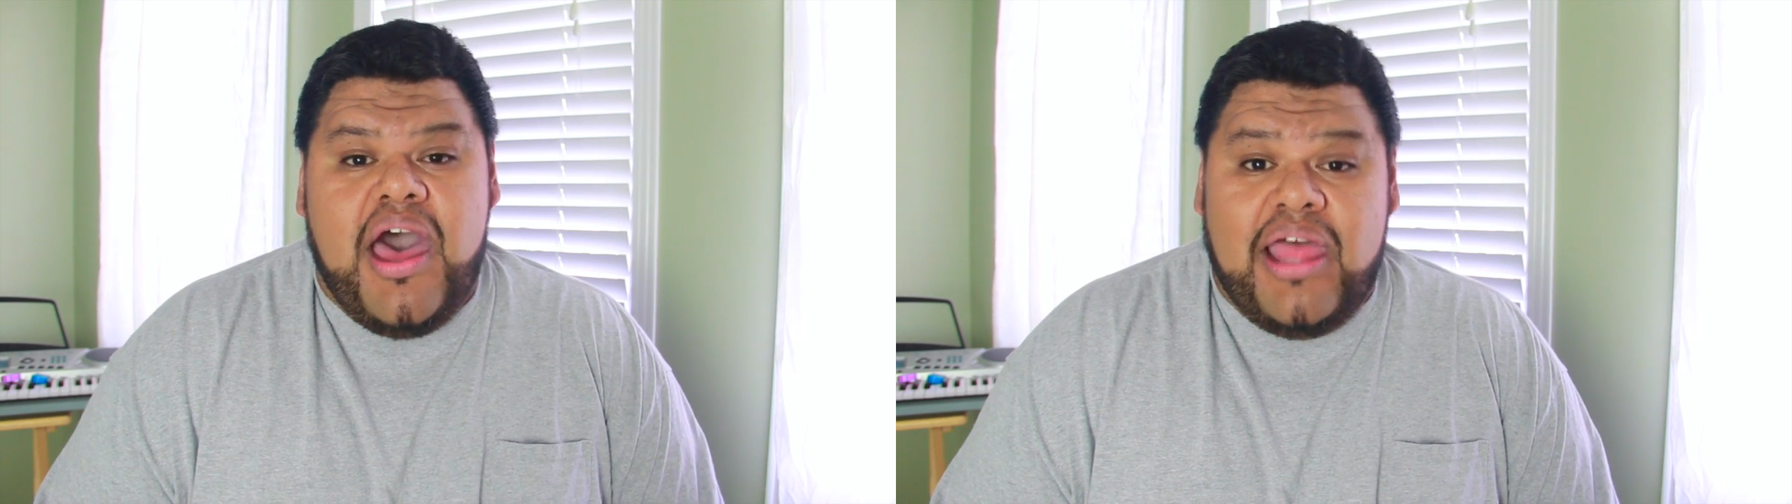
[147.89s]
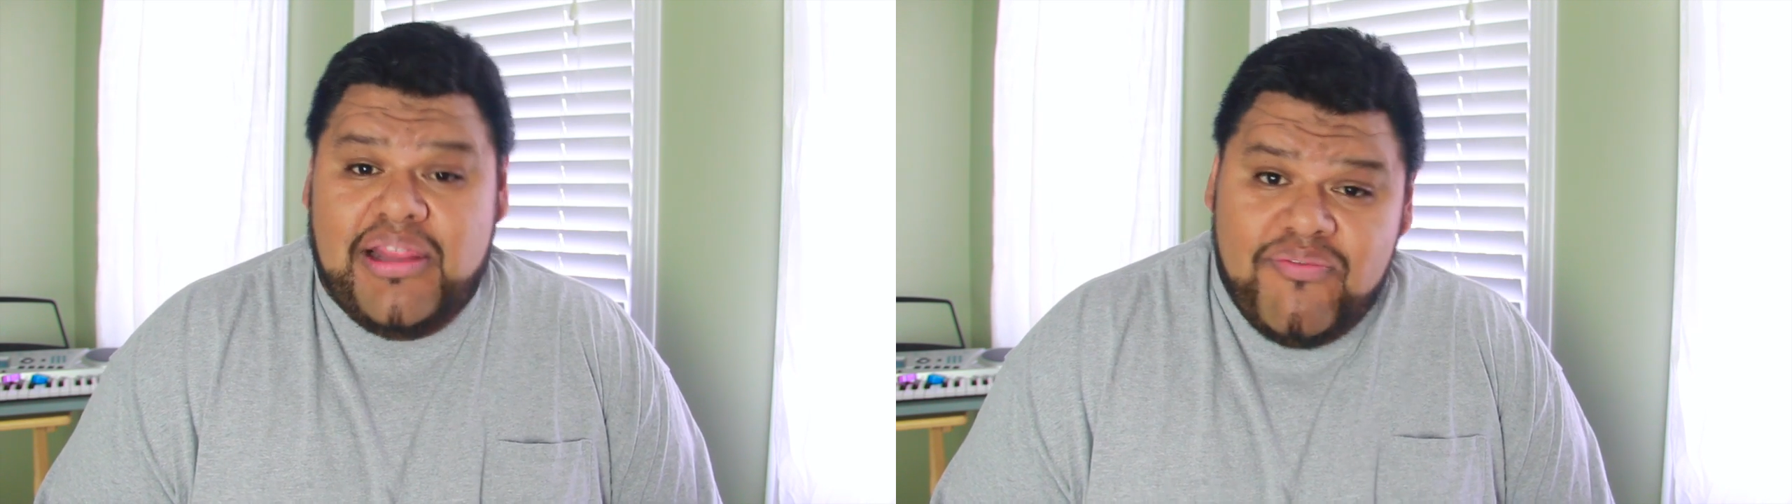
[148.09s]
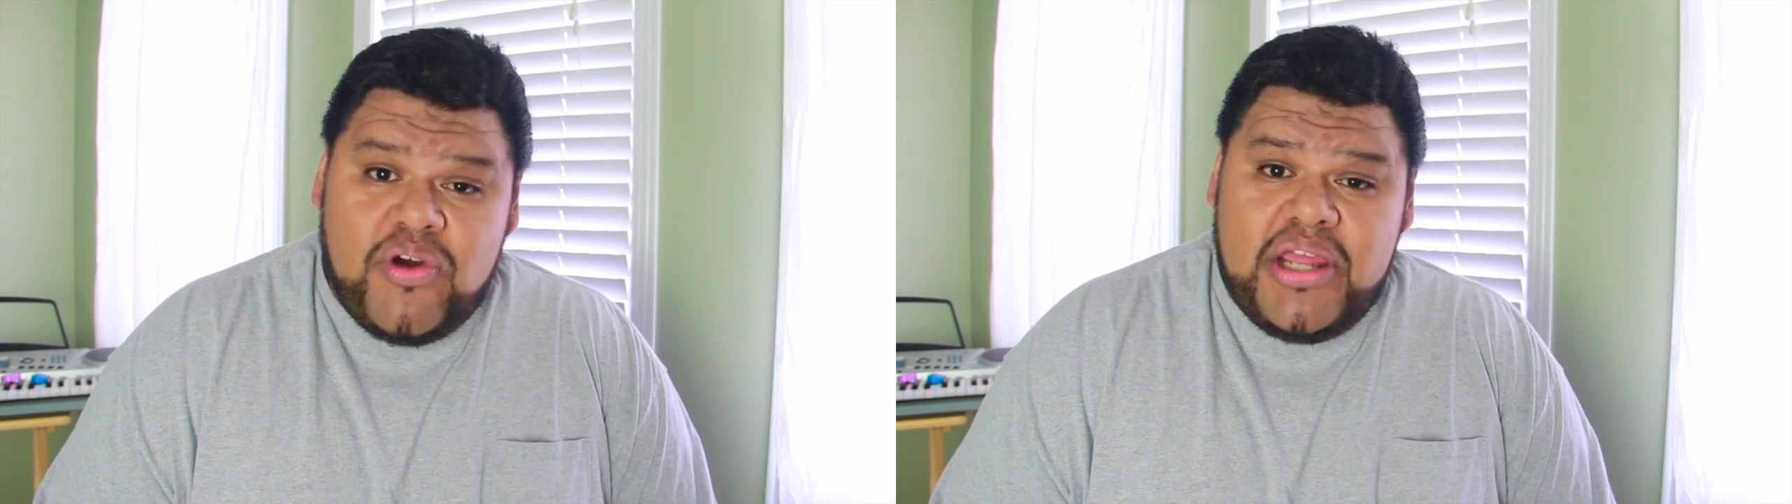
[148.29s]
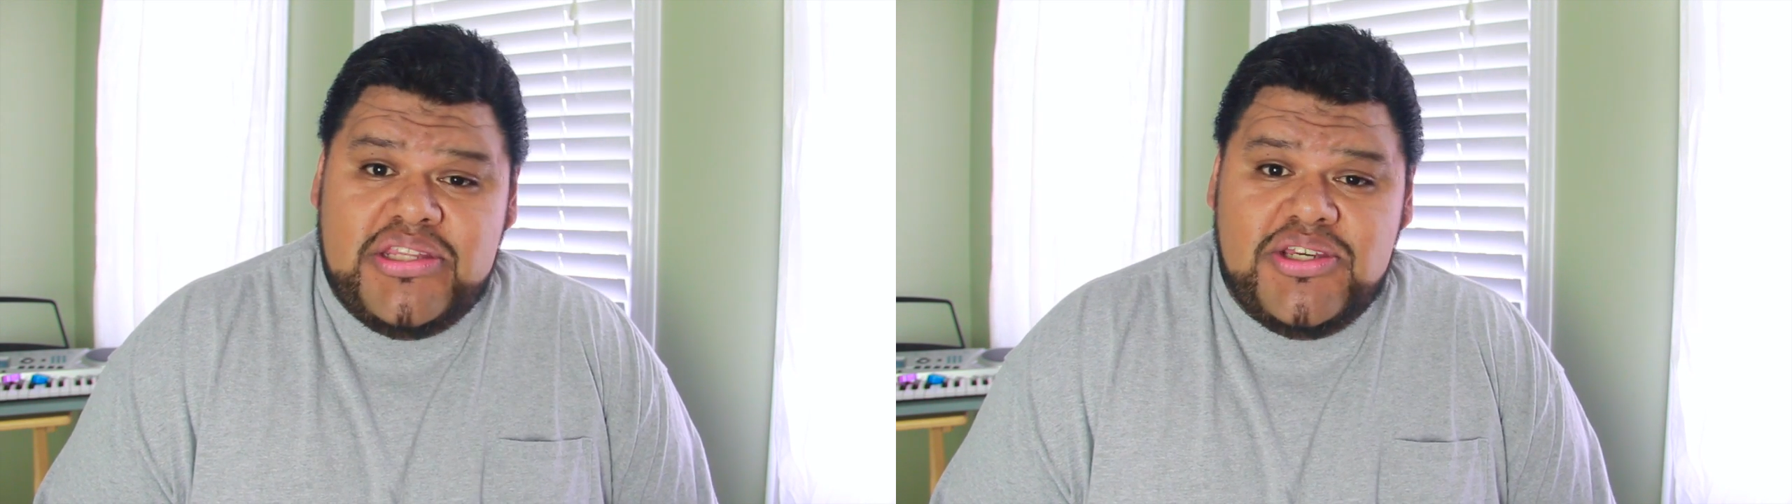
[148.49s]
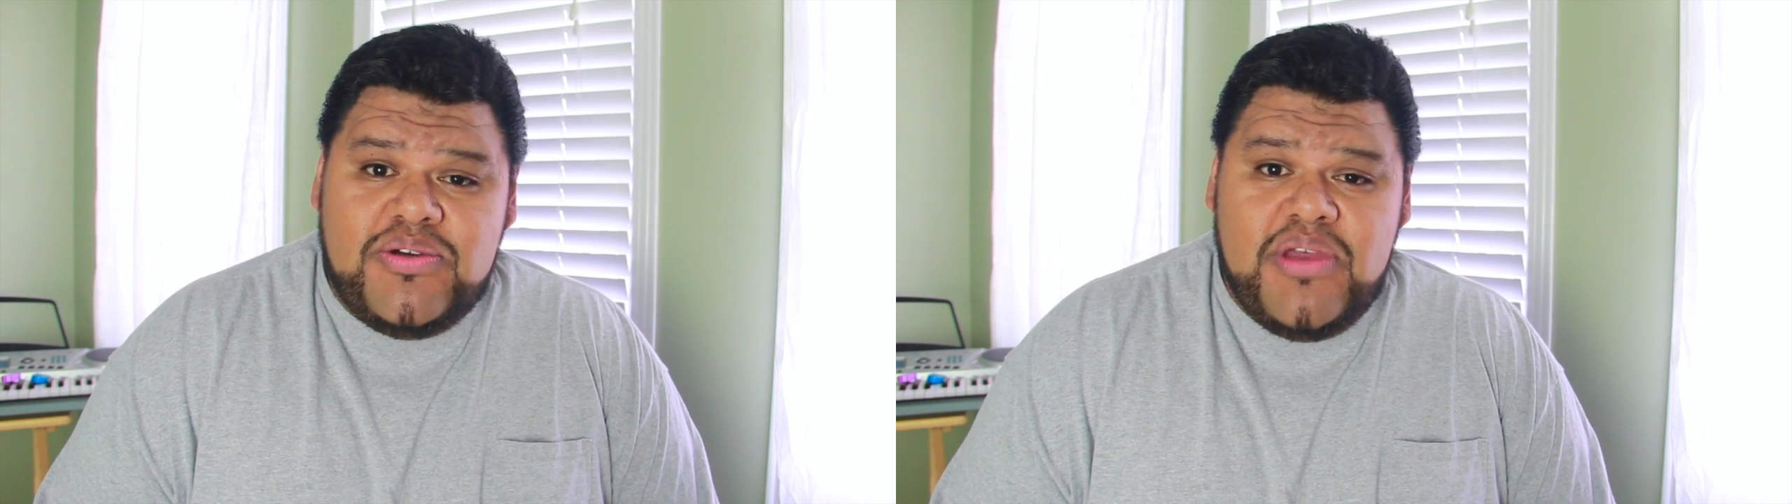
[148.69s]
I love what I
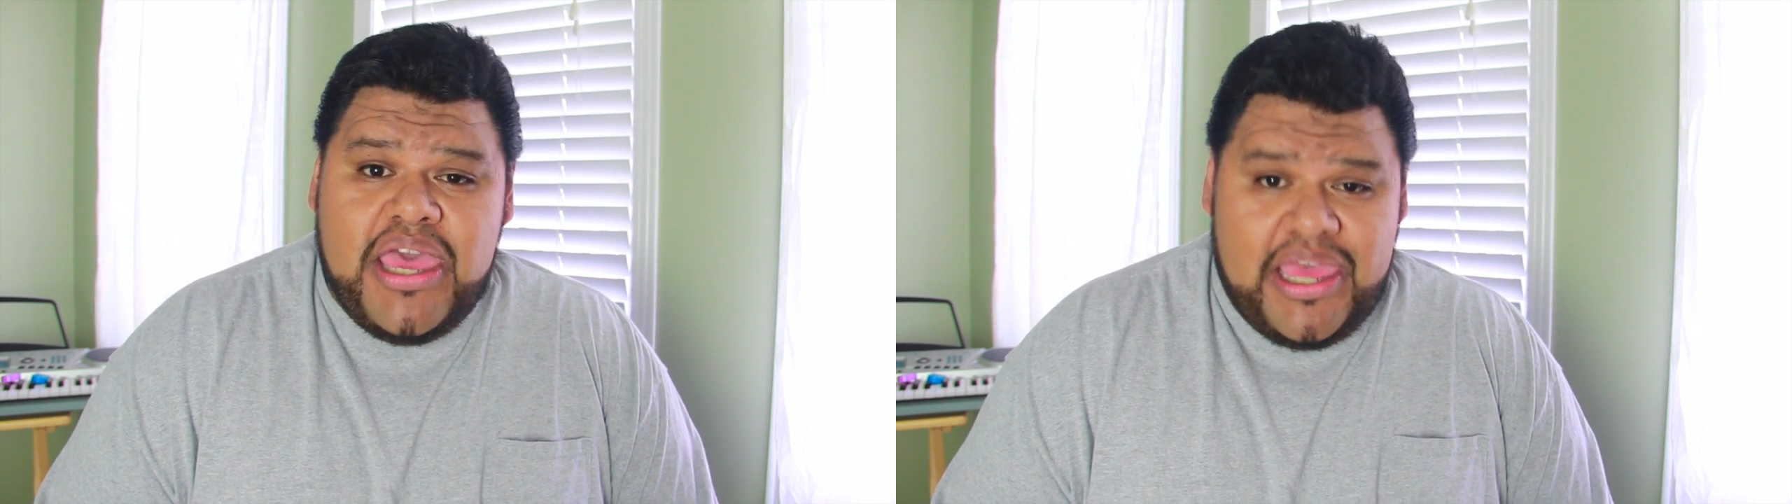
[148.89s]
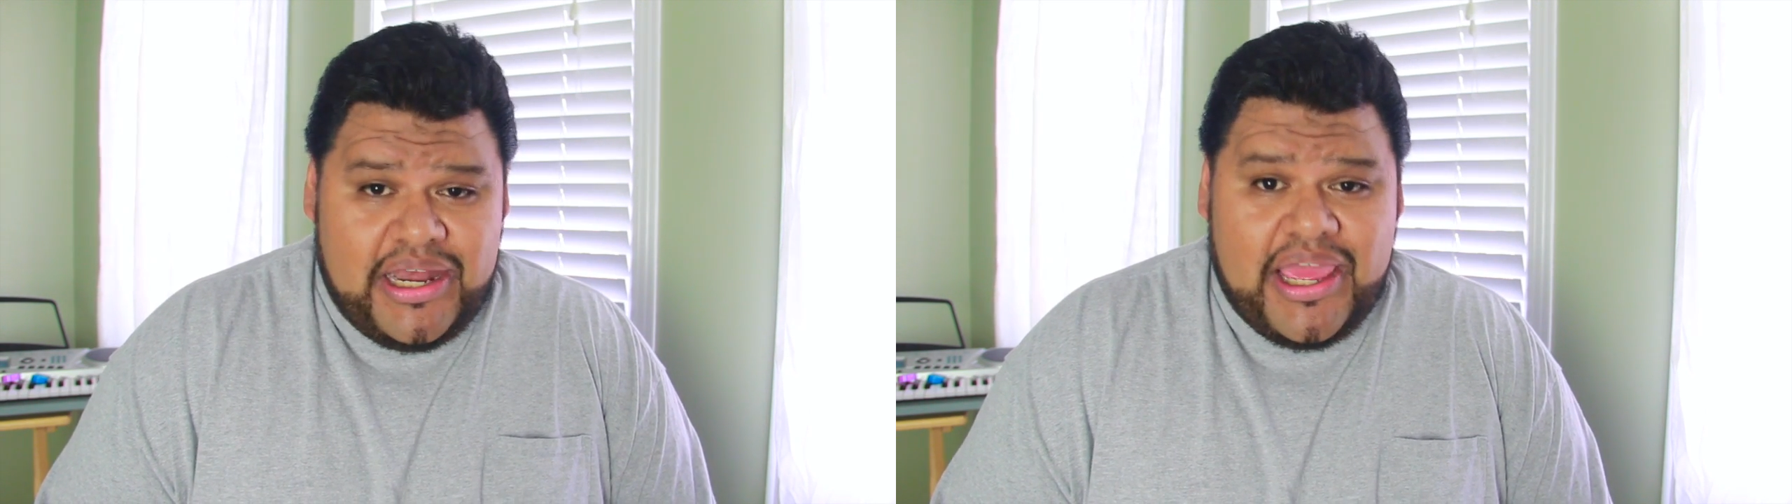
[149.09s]
do, and